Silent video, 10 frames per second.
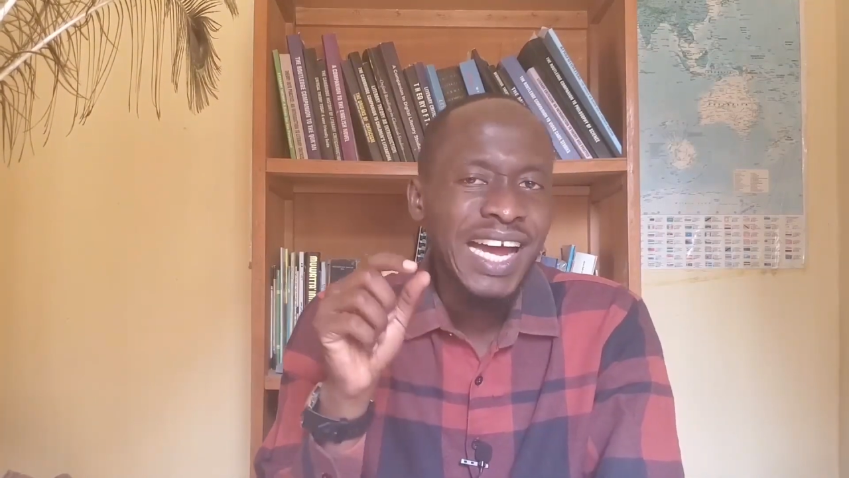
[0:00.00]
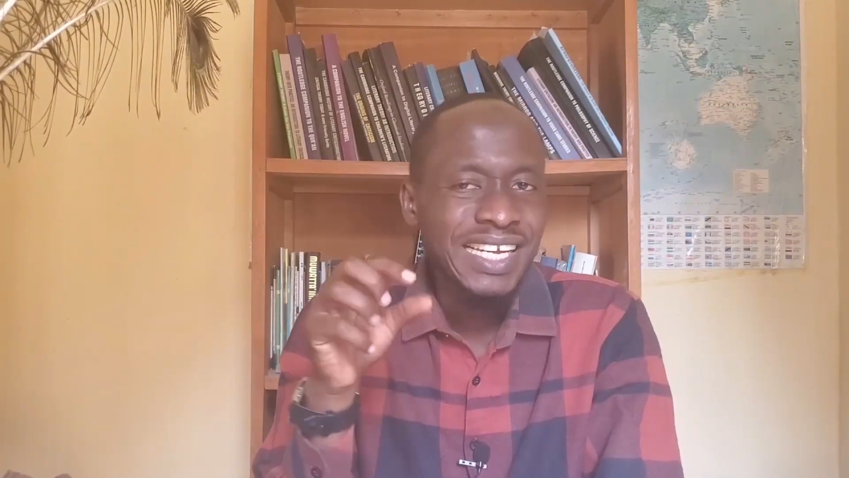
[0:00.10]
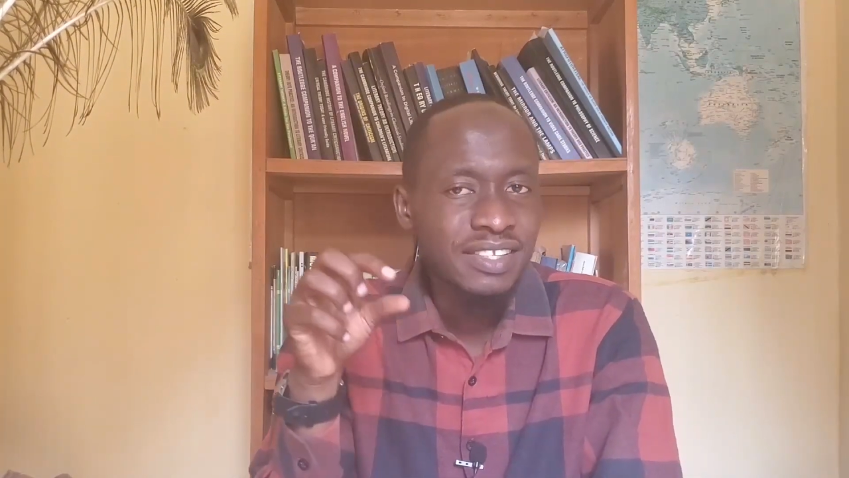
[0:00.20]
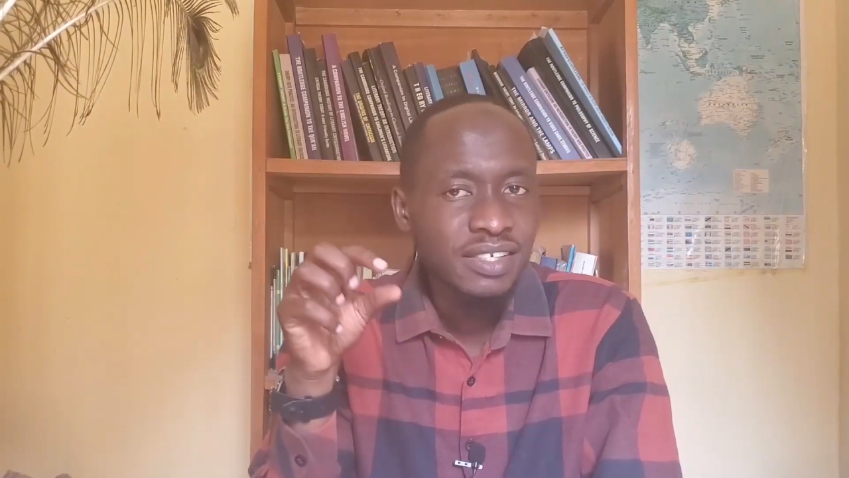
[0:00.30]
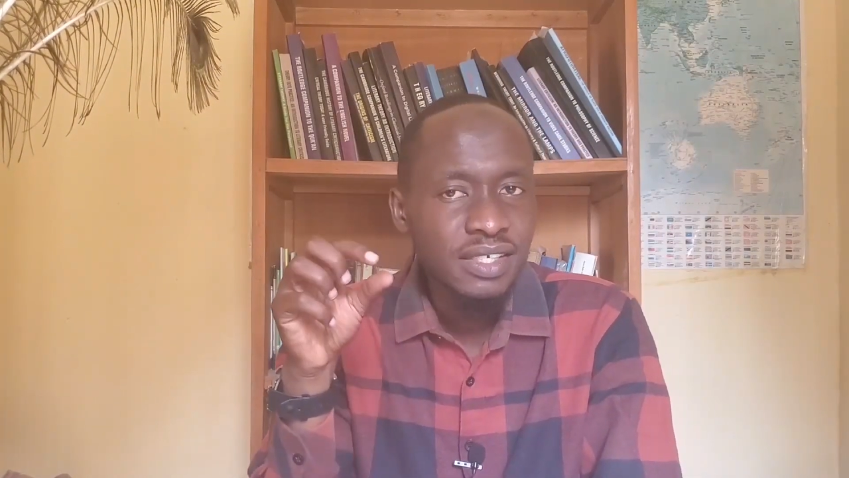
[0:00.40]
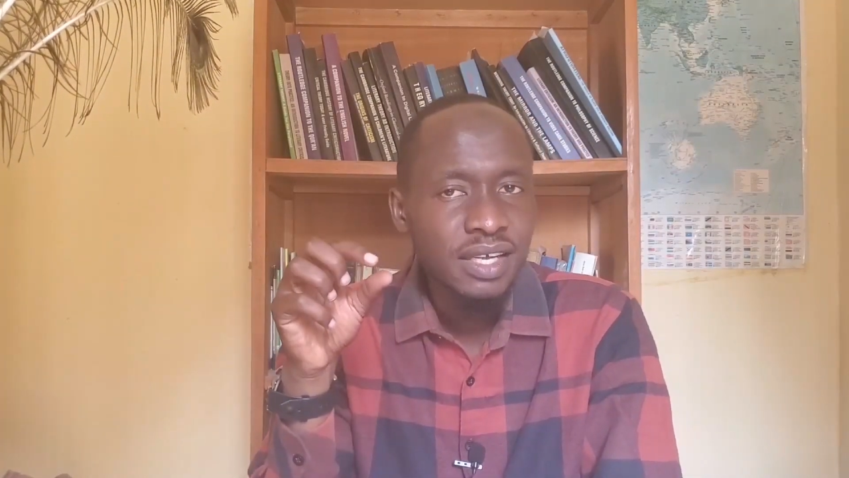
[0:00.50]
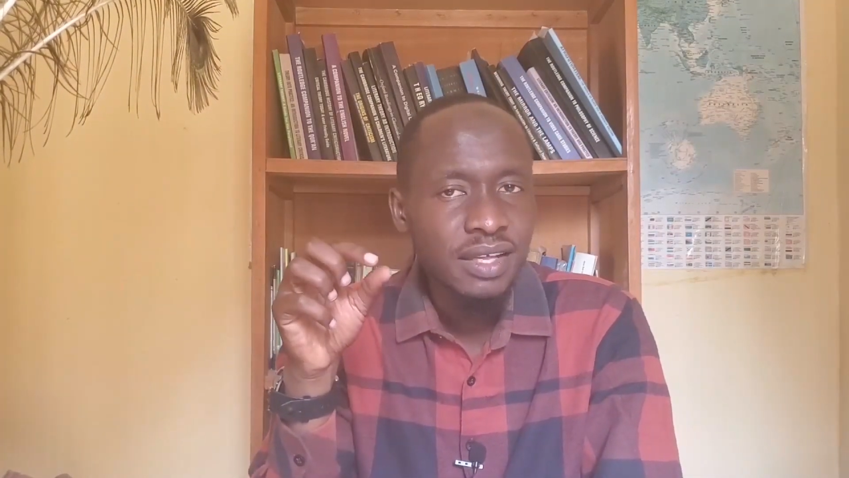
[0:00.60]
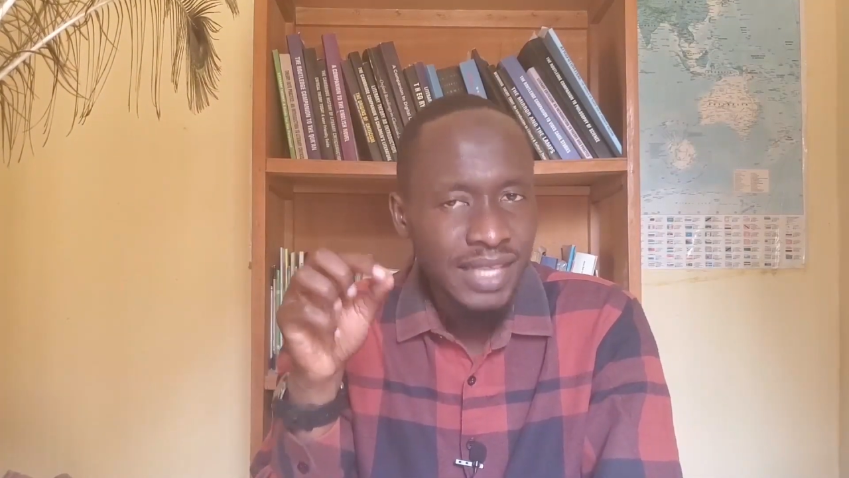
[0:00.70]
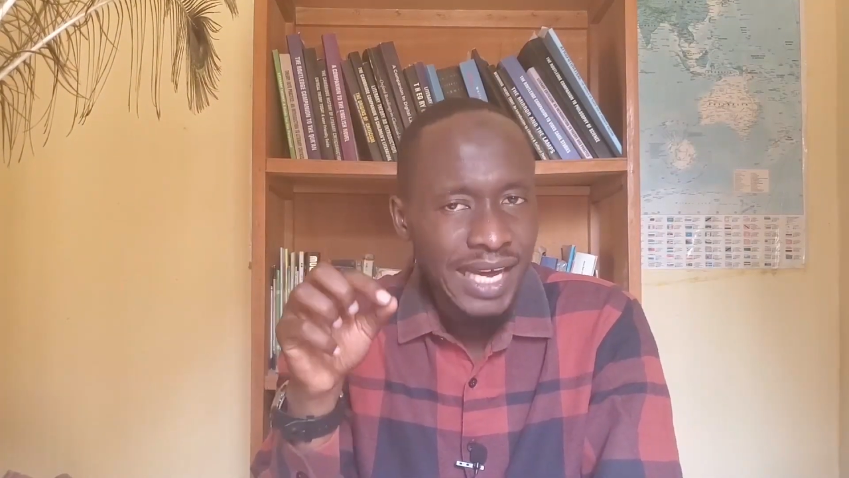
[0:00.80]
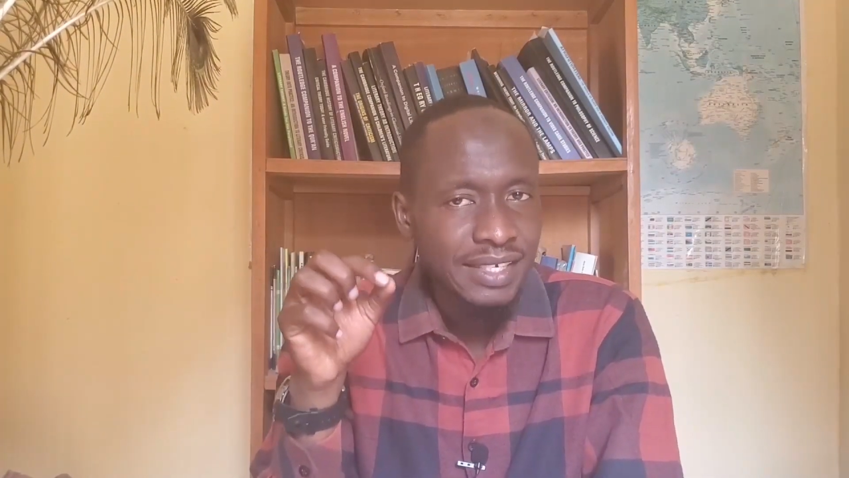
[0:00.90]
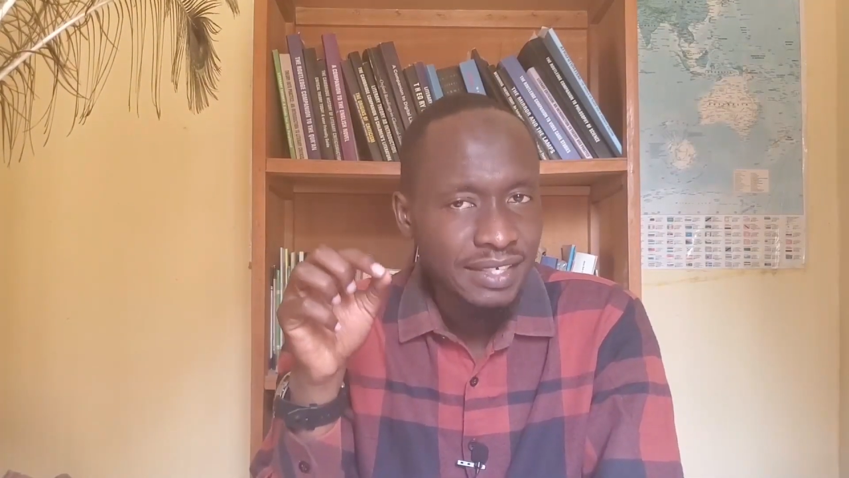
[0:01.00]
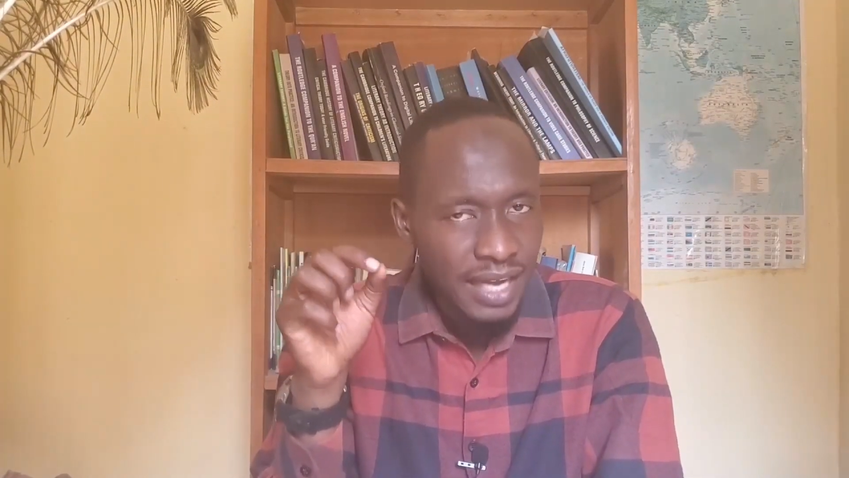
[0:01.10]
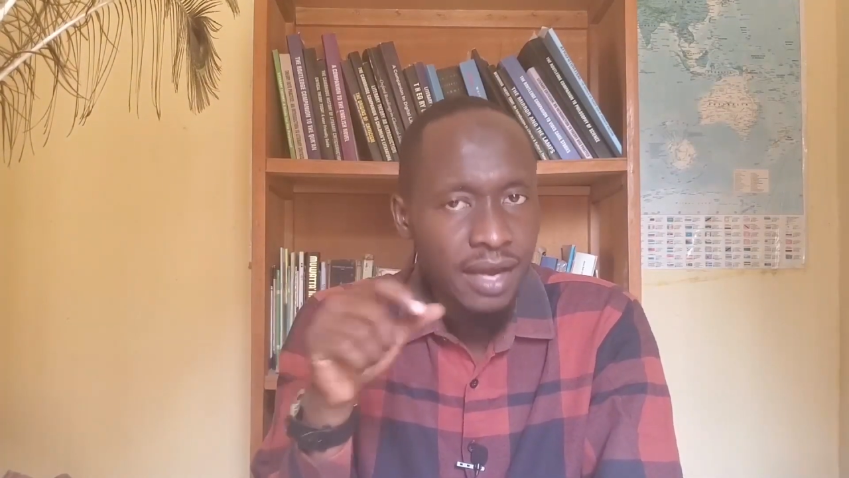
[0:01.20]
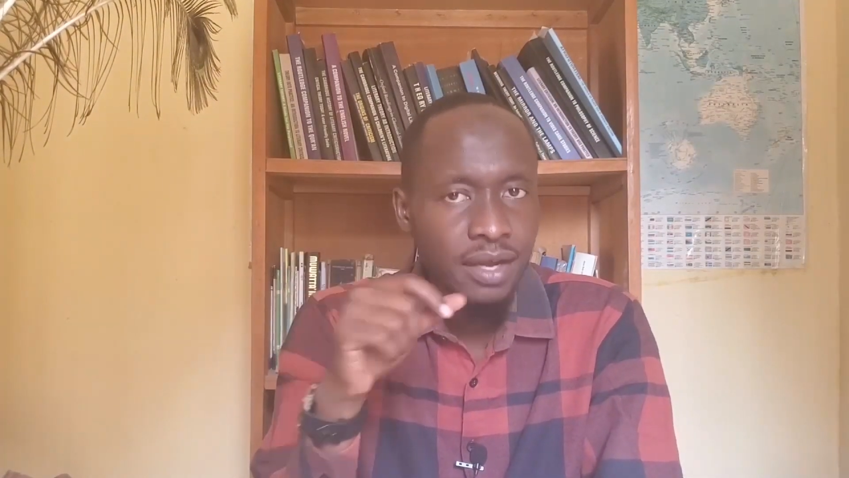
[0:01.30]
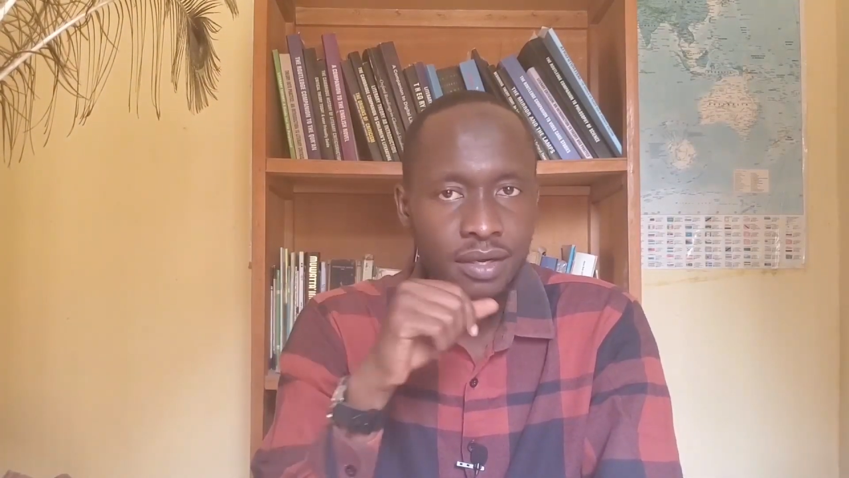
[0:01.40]
at that
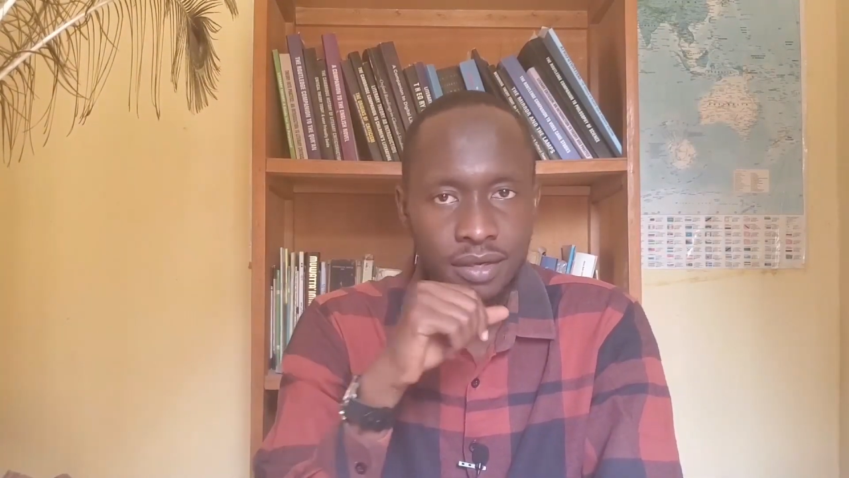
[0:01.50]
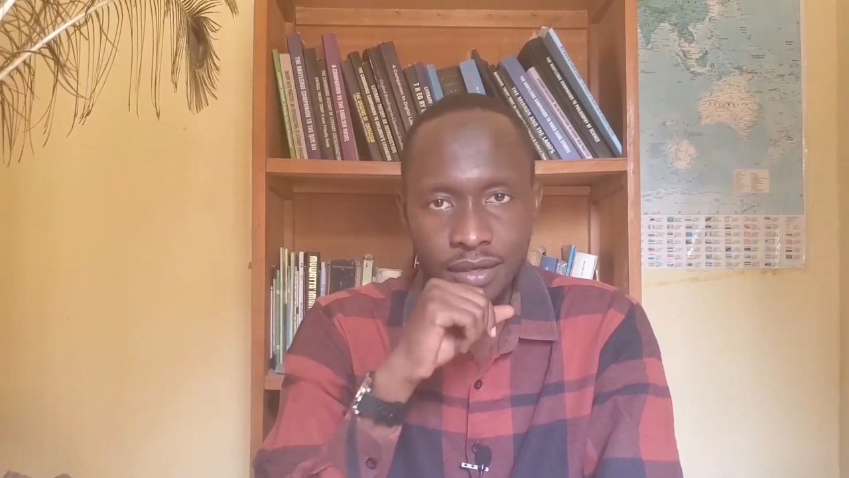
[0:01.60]
tag?